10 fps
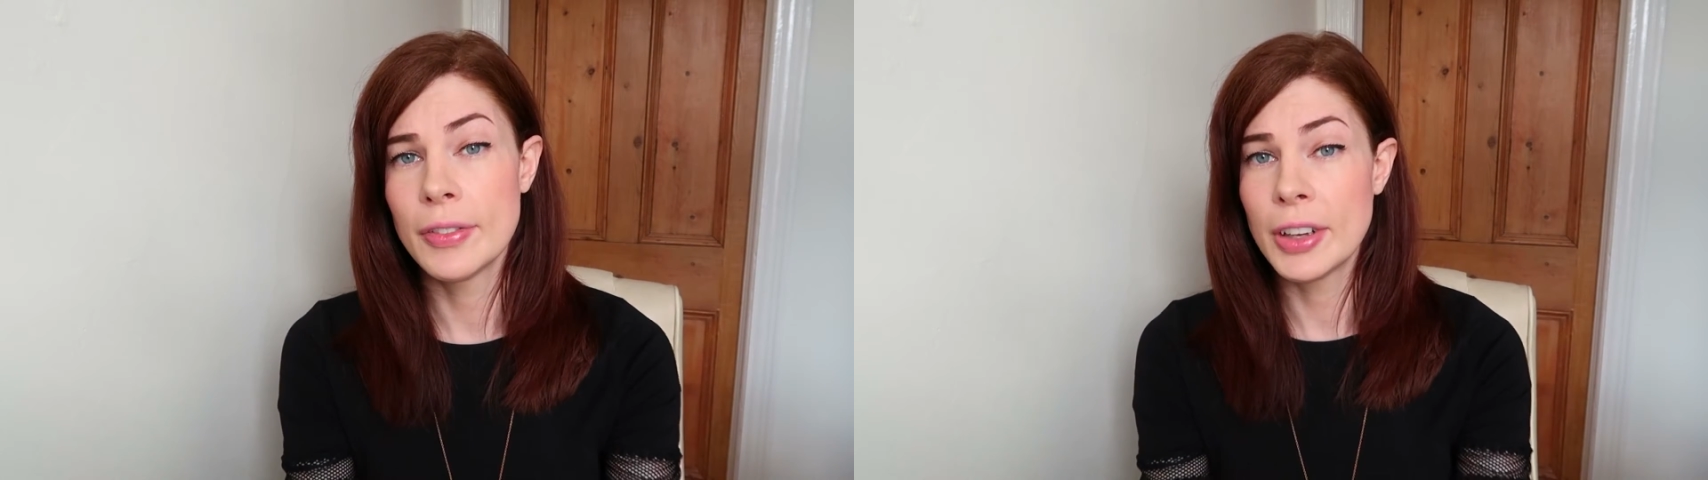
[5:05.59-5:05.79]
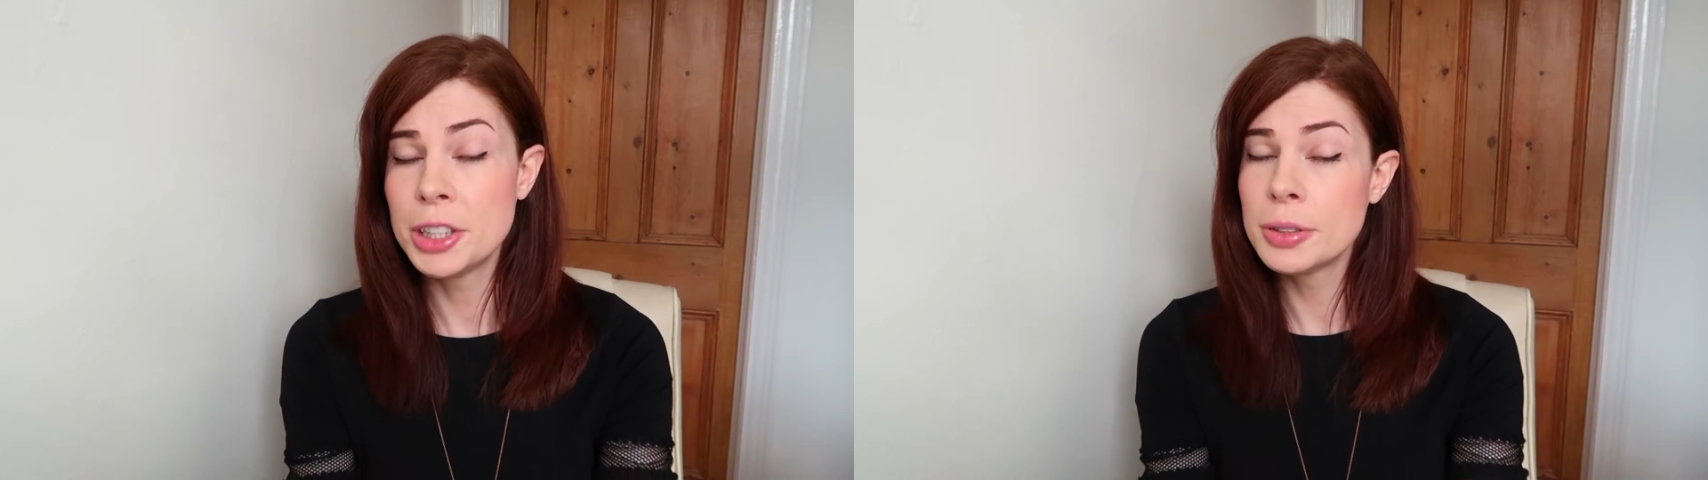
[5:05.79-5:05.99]

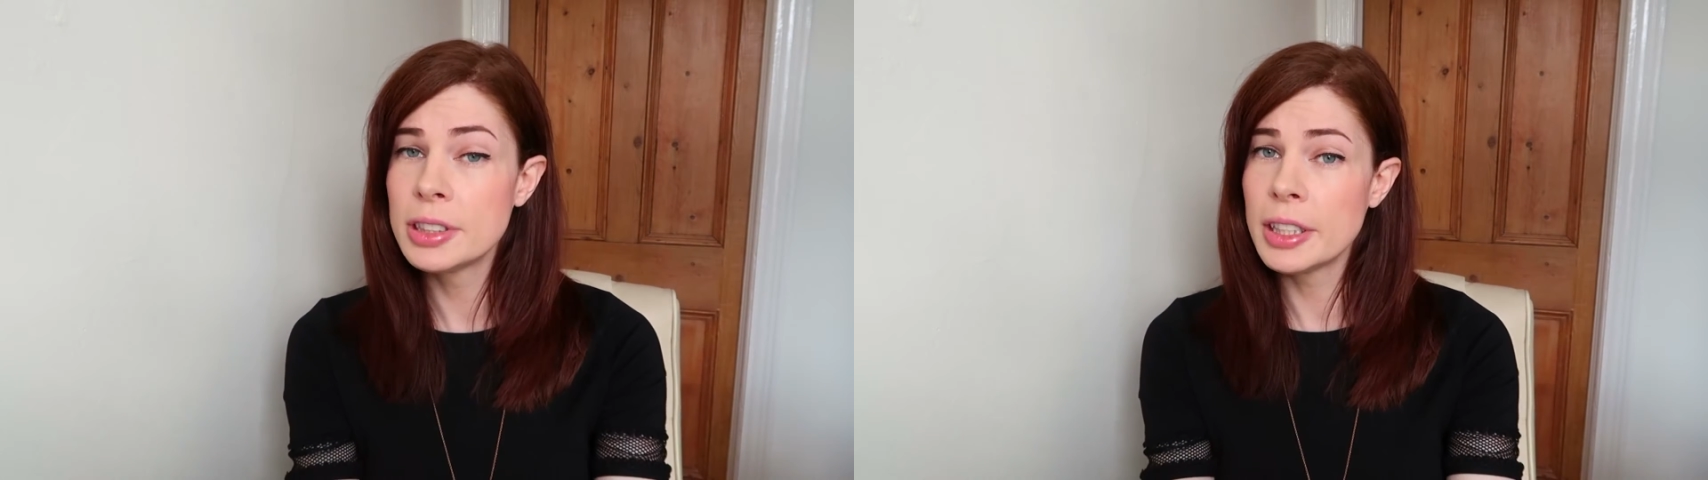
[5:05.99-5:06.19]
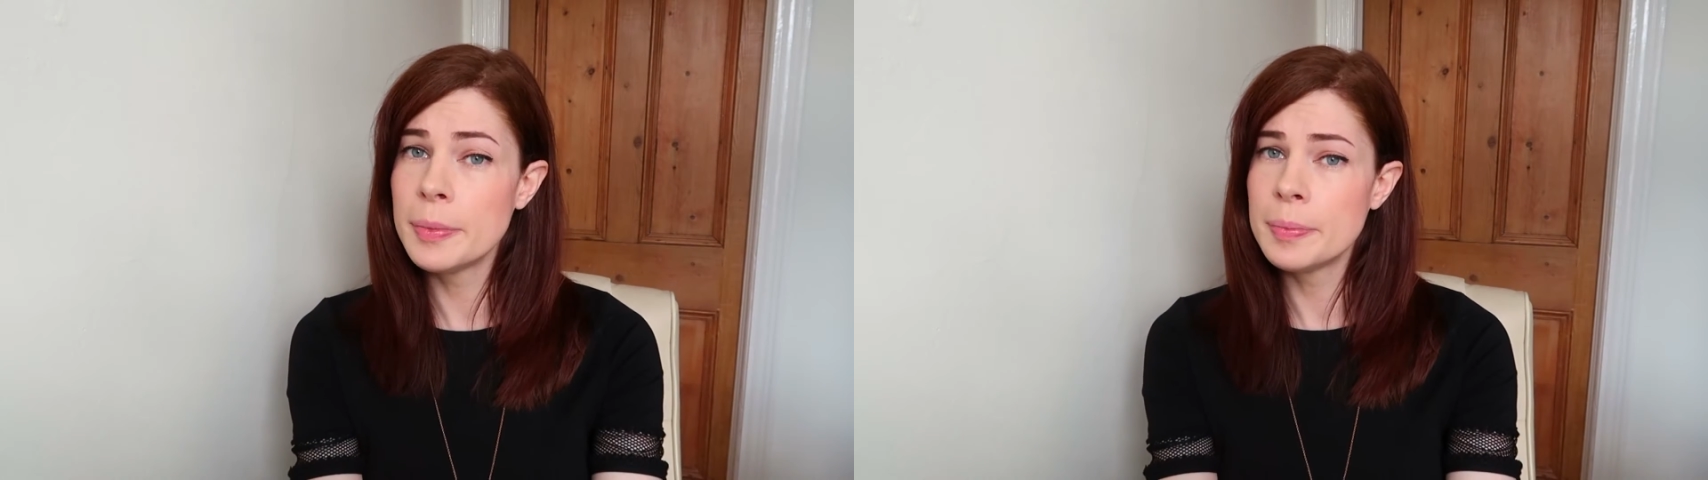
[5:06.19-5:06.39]
Facial
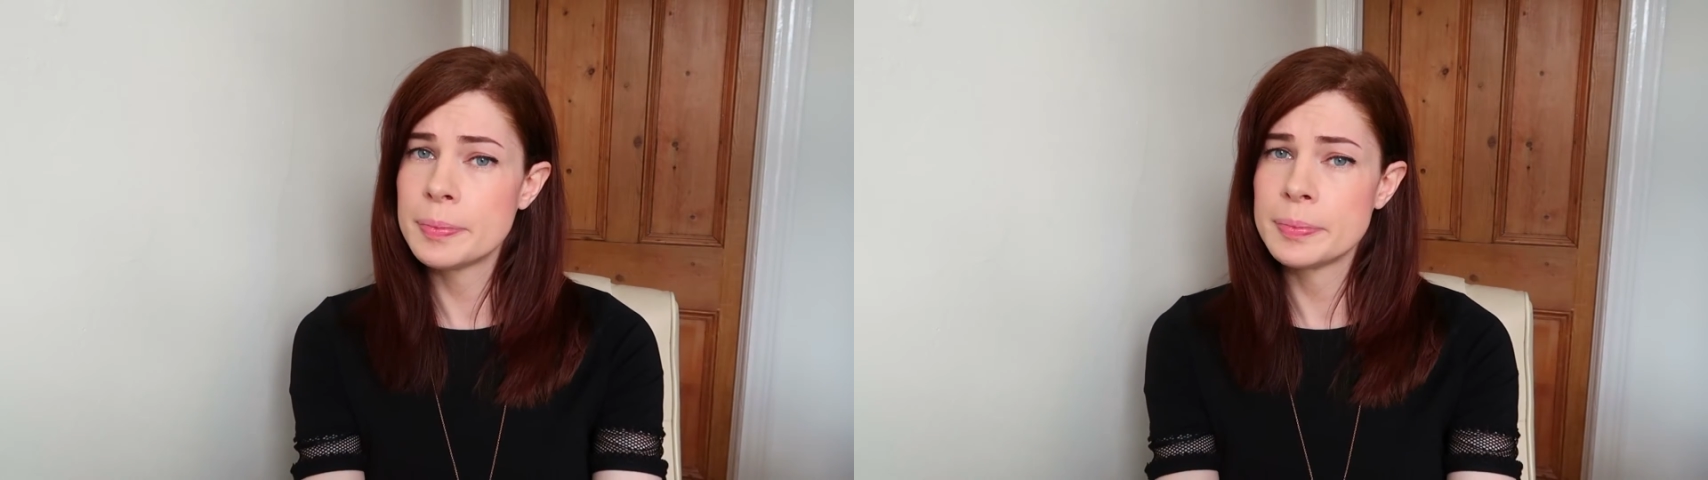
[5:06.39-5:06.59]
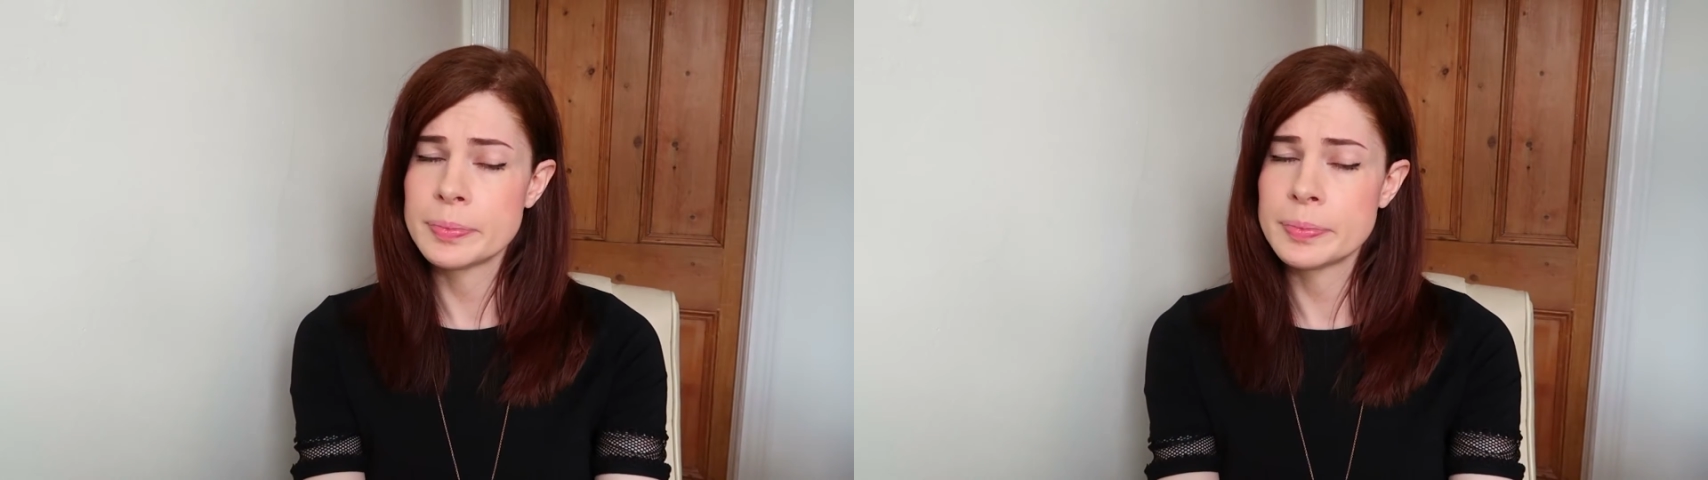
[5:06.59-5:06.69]
Team,